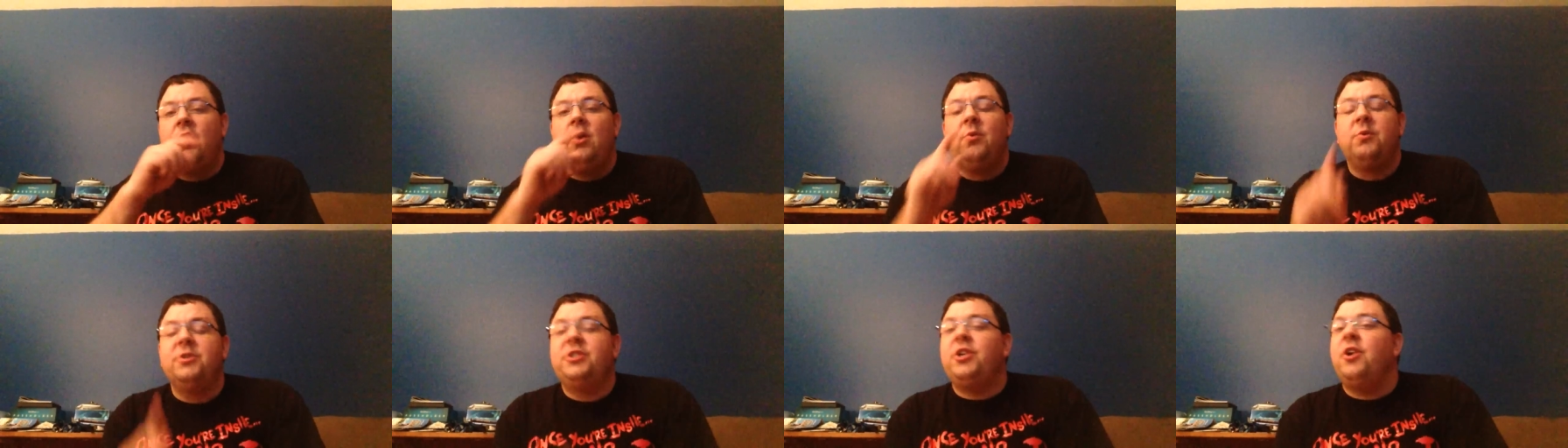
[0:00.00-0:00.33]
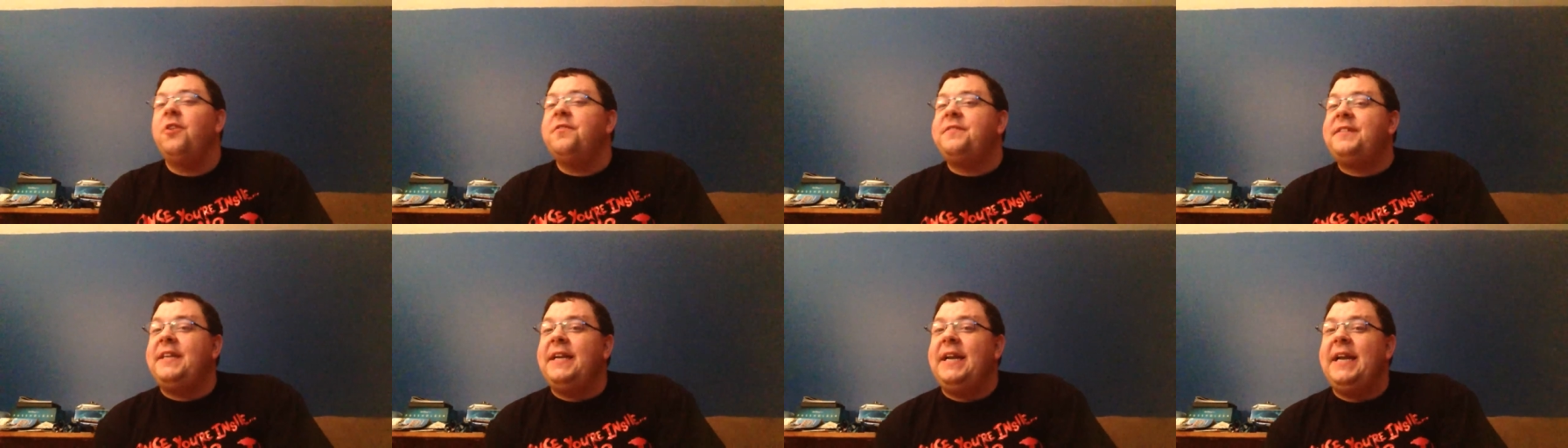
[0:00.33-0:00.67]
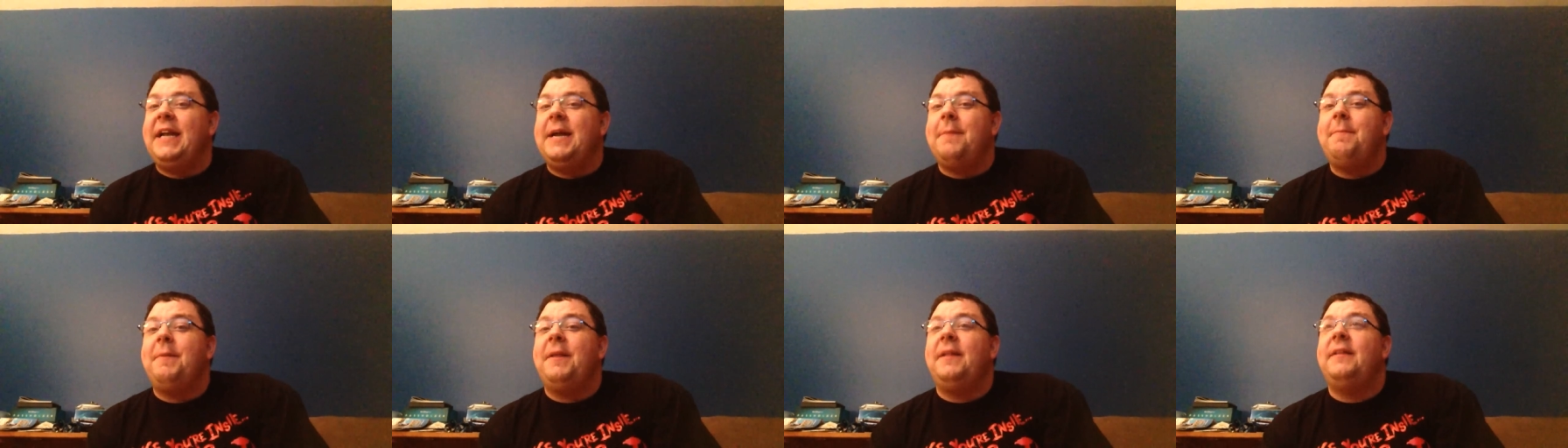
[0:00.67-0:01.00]
Reserve
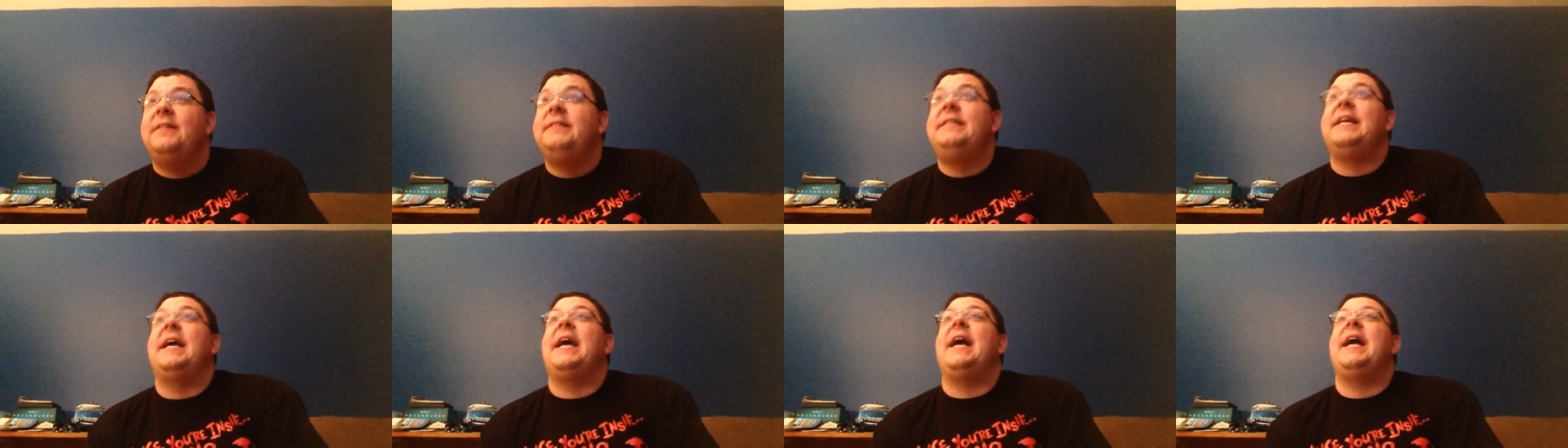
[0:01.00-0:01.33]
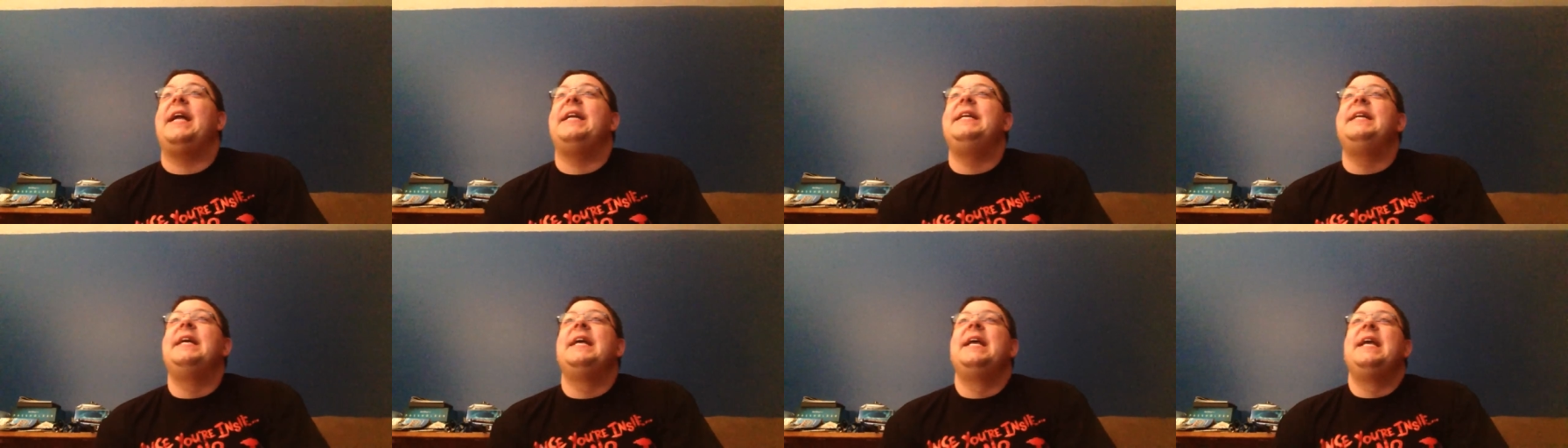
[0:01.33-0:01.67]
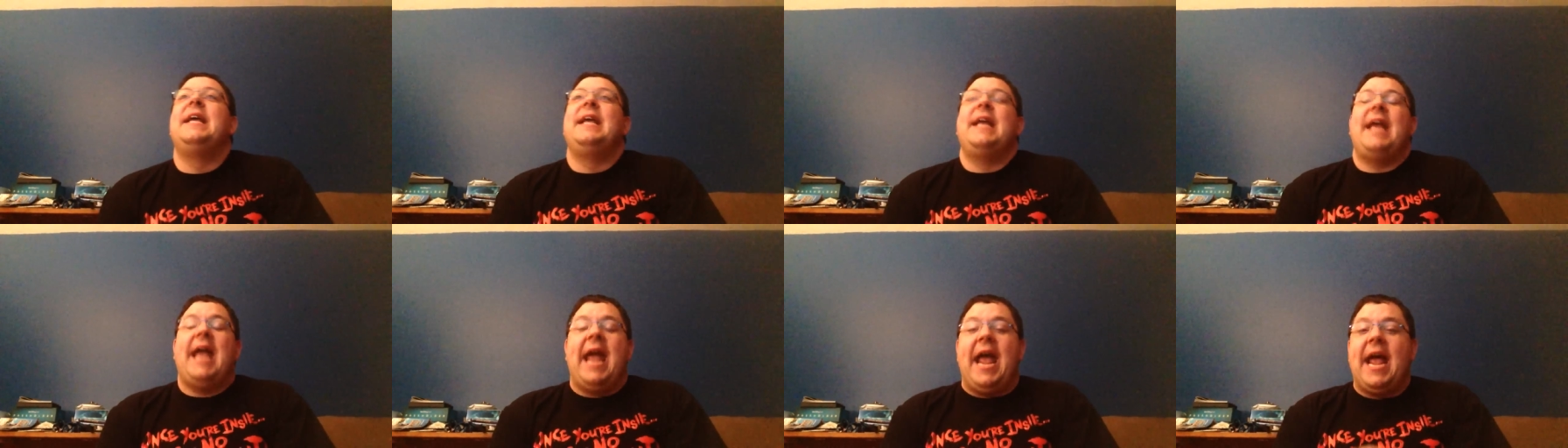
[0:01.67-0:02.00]
seating at Bill and Ted
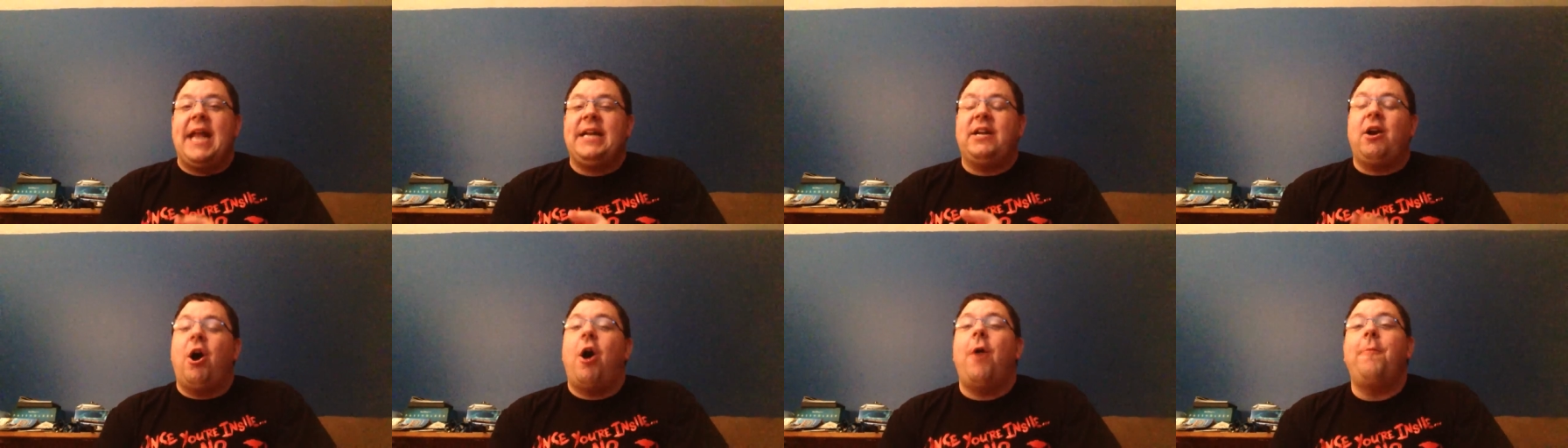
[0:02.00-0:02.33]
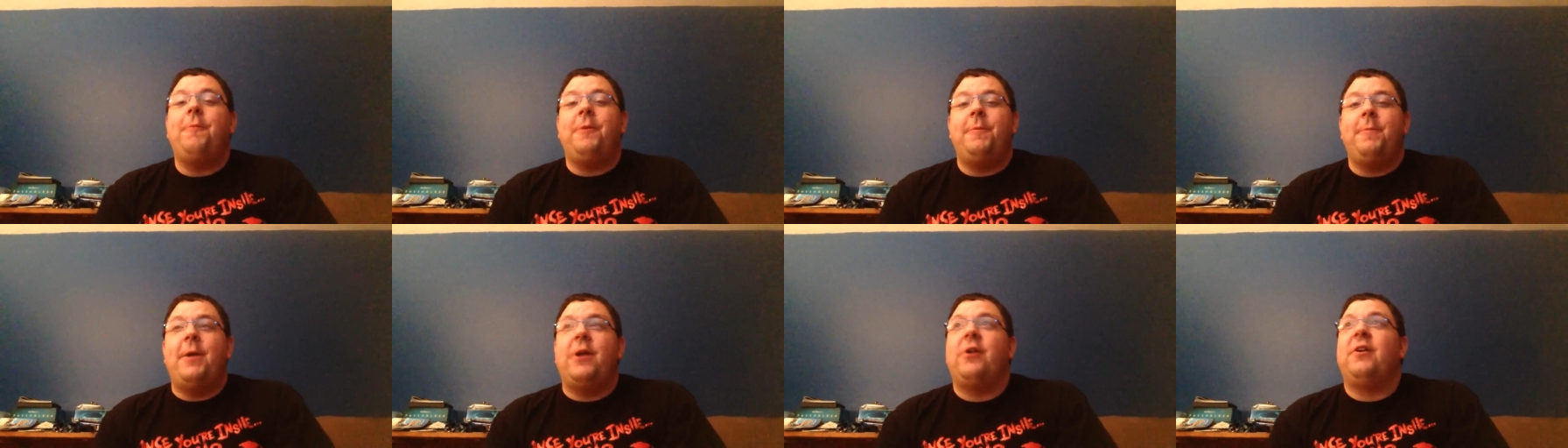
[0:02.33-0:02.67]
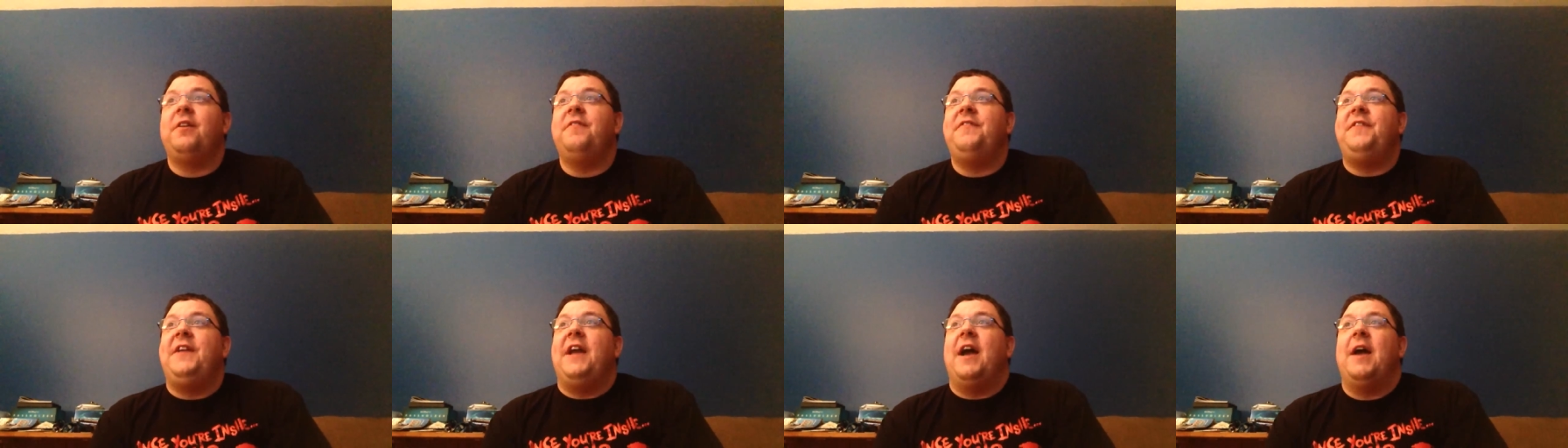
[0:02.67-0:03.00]
and
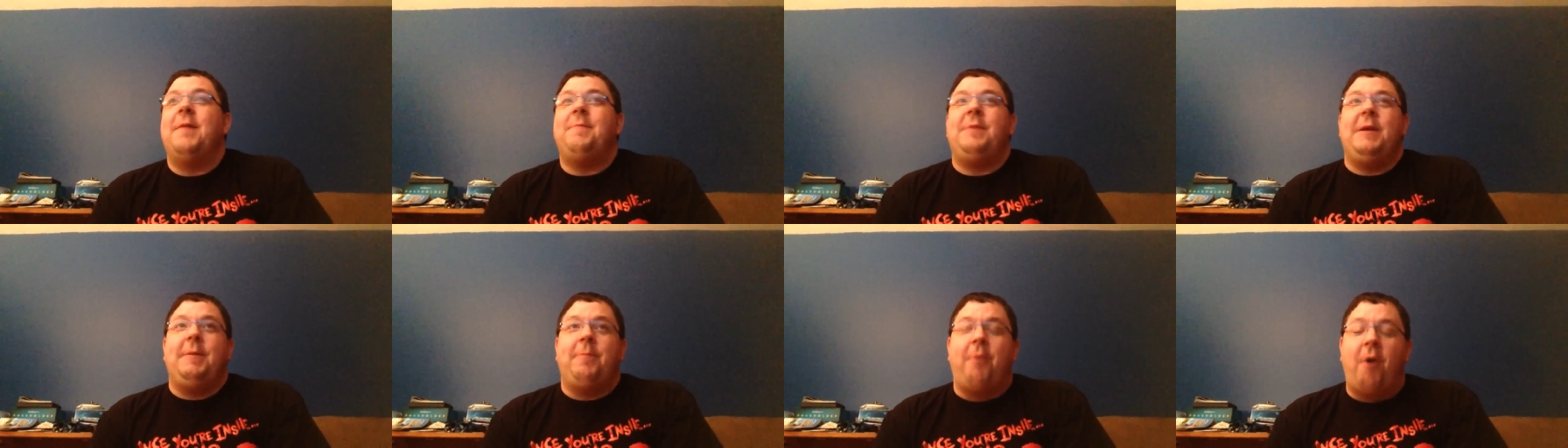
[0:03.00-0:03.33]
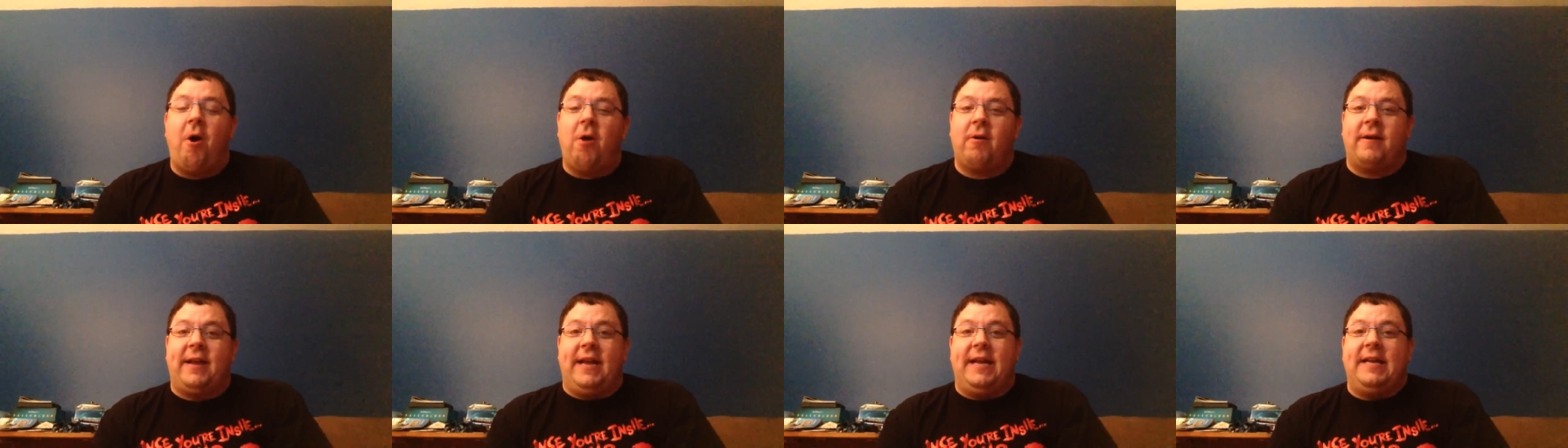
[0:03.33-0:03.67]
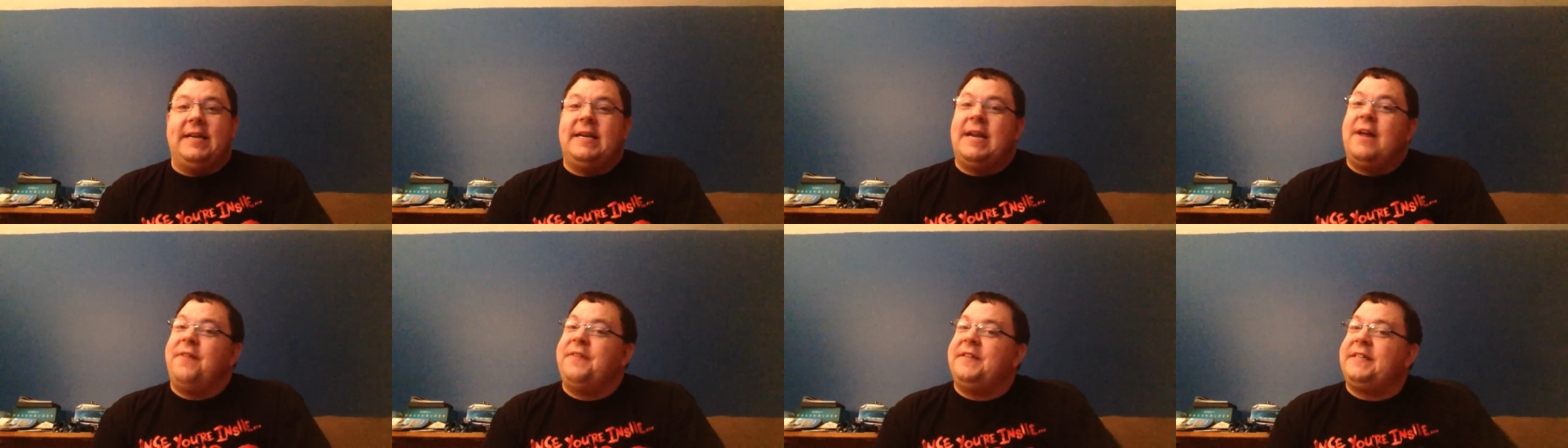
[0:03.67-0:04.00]
complimentary VIP
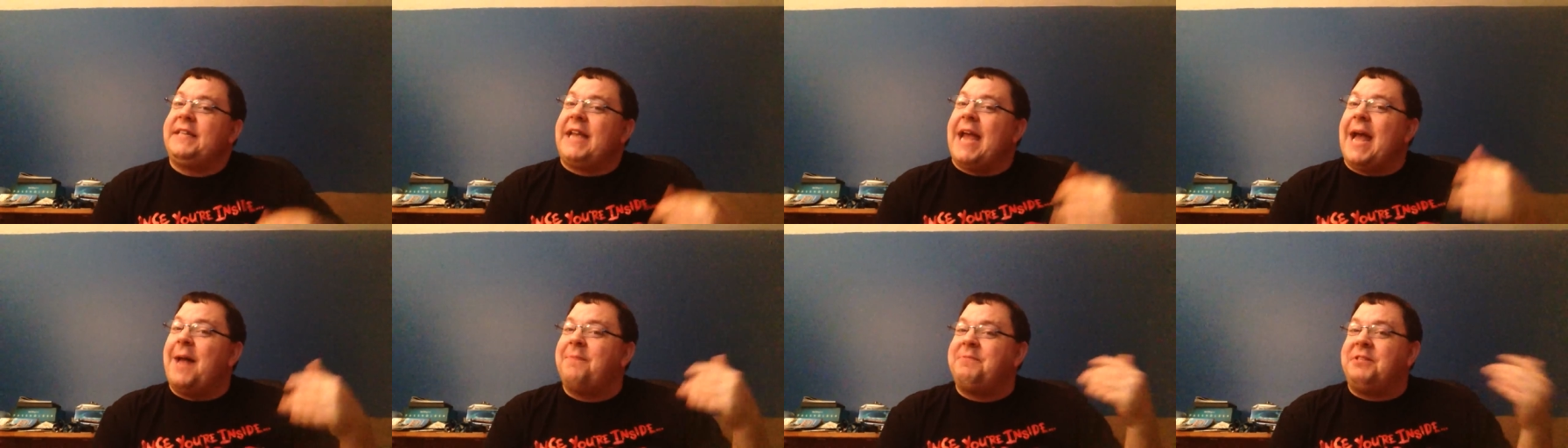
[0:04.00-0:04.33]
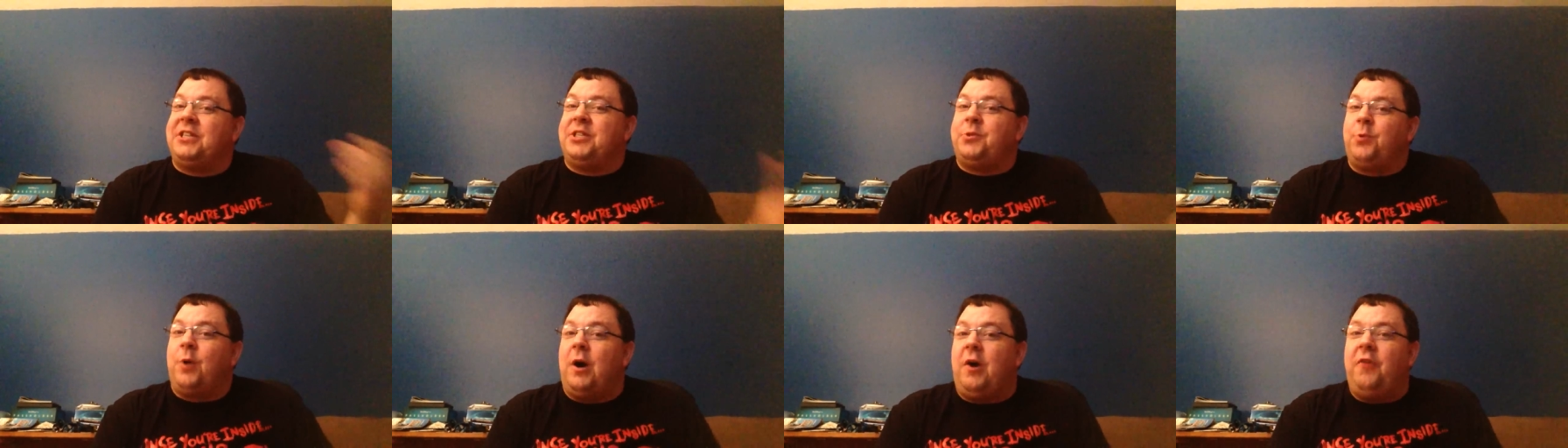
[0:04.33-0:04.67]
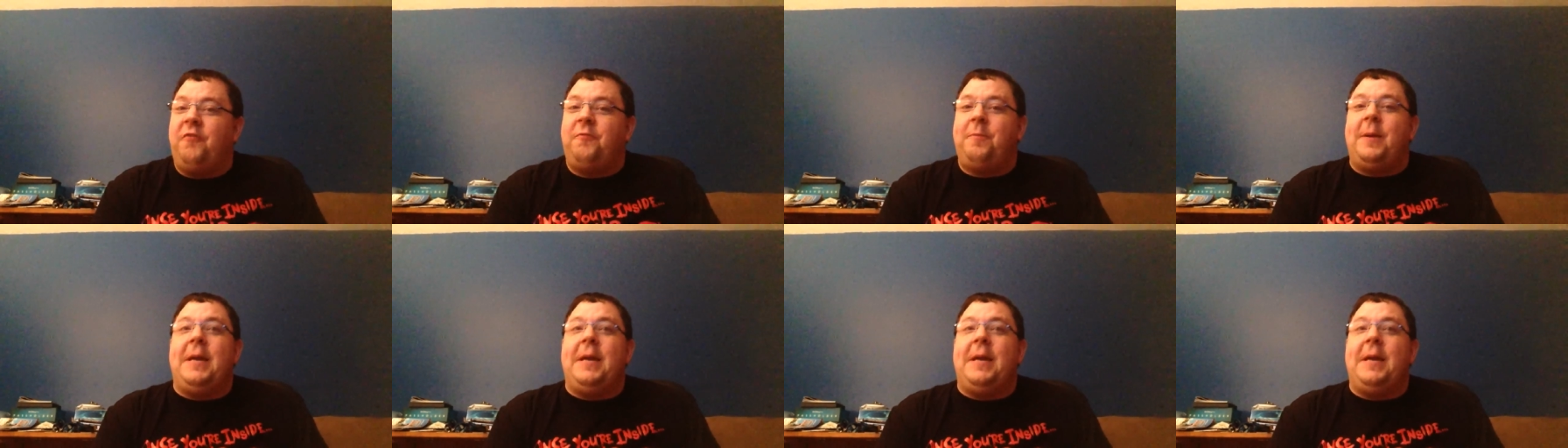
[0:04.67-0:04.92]
parking. Now this caps at 12